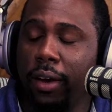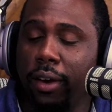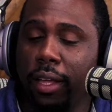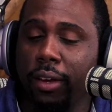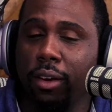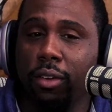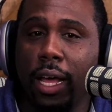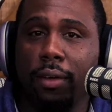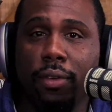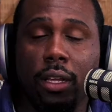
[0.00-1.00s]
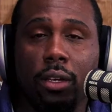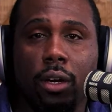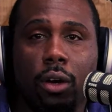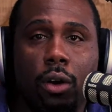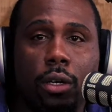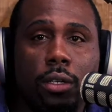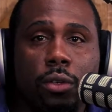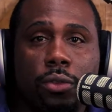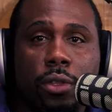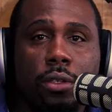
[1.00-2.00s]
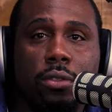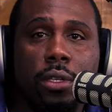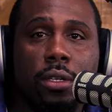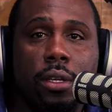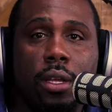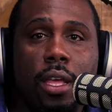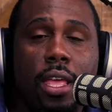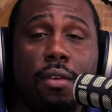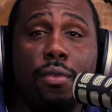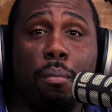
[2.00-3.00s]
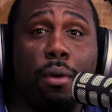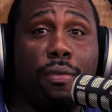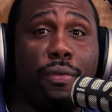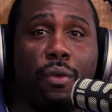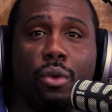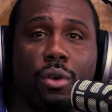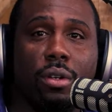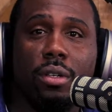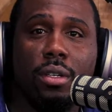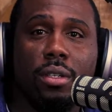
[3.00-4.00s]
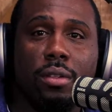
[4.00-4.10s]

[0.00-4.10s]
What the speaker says: are in our life and in our heart, and those things that even before,